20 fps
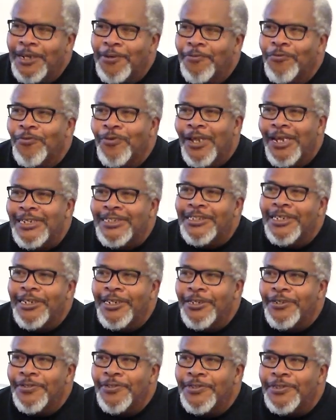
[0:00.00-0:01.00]
Like
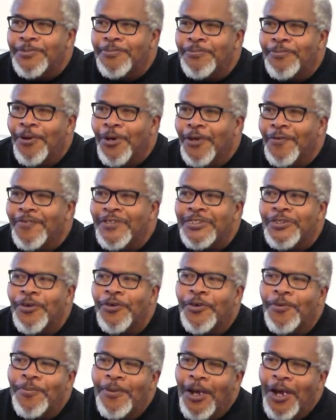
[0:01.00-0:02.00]
Langston Hughes, part of his
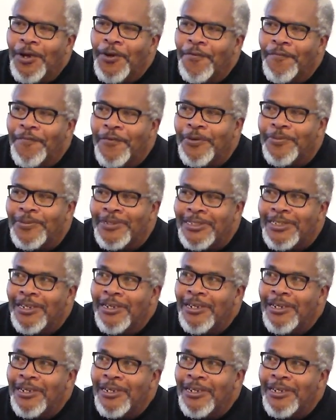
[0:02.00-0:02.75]
autobiography